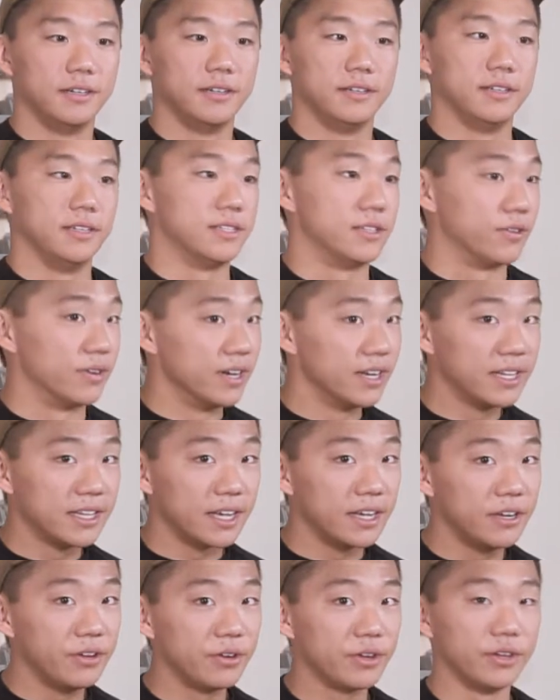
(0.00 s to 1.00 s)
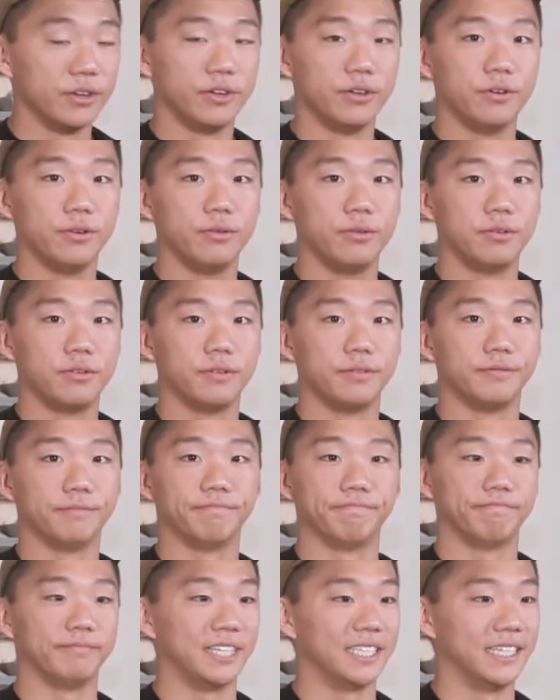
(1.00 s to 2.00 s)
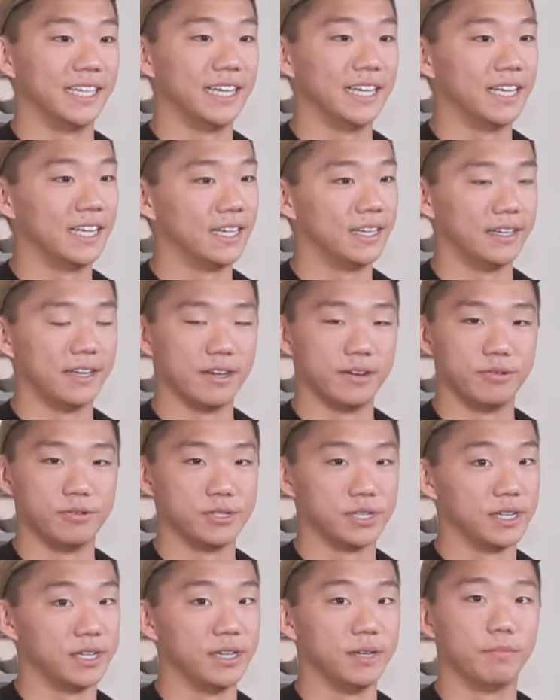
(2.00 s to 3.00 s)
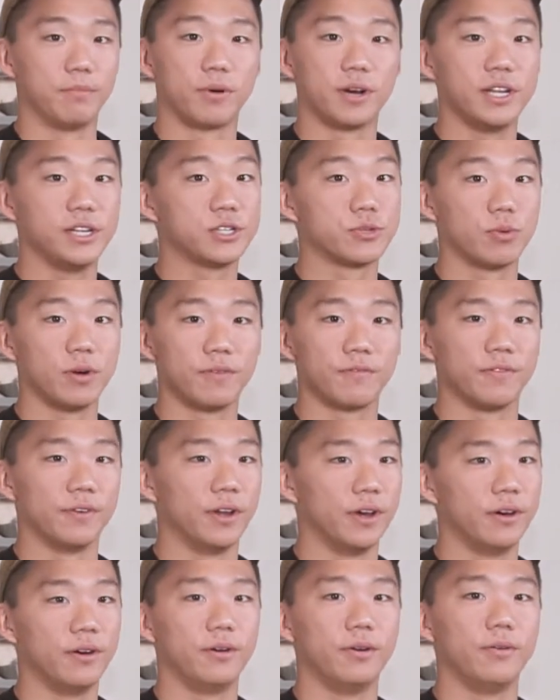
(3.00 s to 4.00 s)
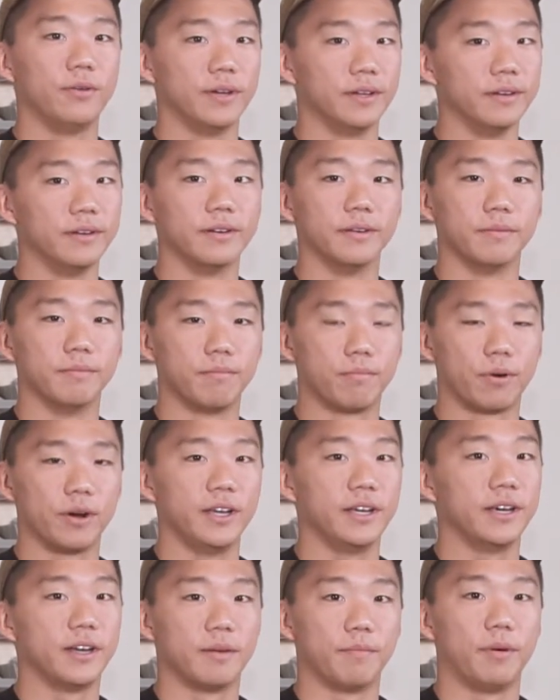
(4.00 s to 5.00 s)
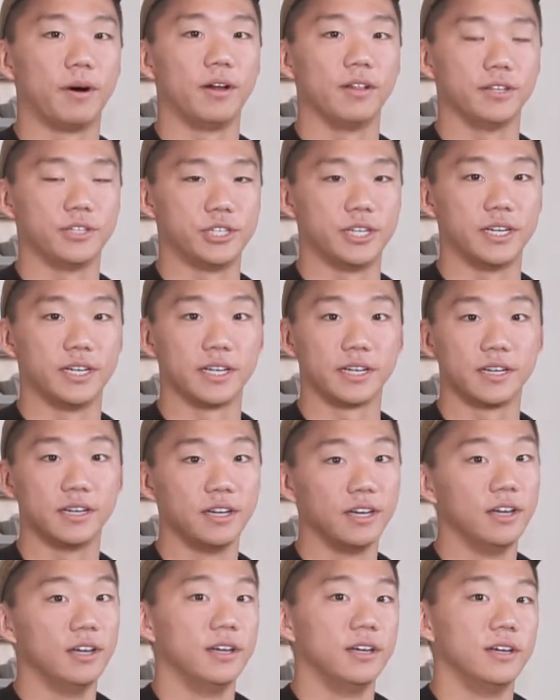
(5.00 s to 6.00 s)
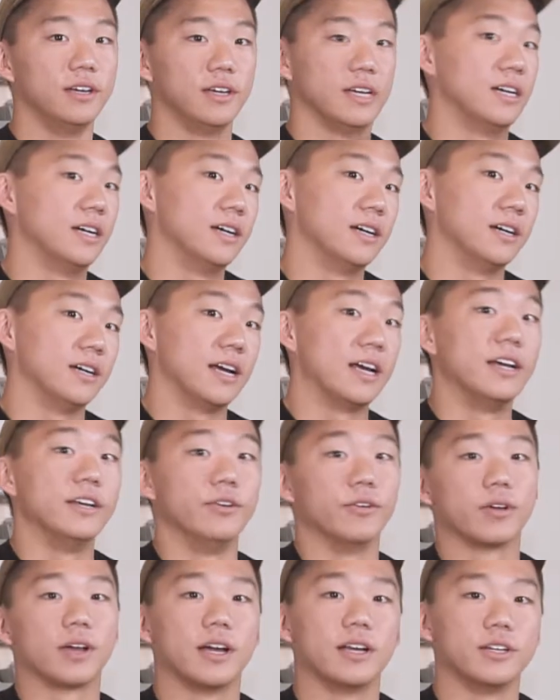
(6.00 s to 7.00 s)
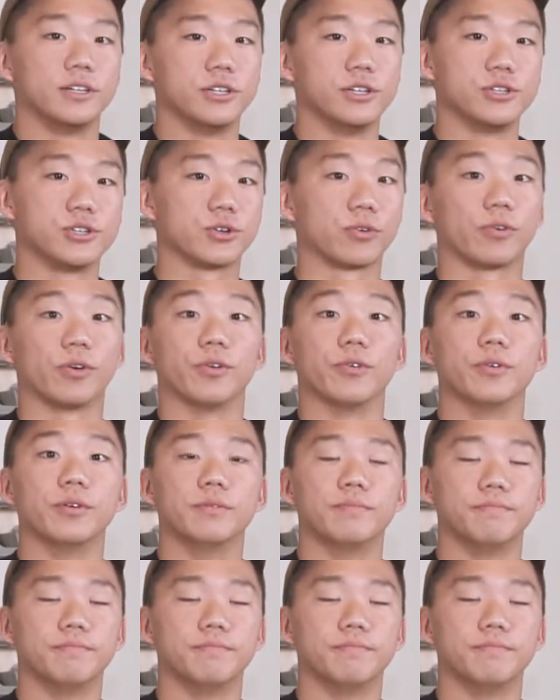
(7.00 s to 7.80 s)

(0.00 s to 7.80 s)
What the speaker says: Is there anything you can do? And there was a pretty swift no and a pretty unapologetic, hey, you're kind of just screwed.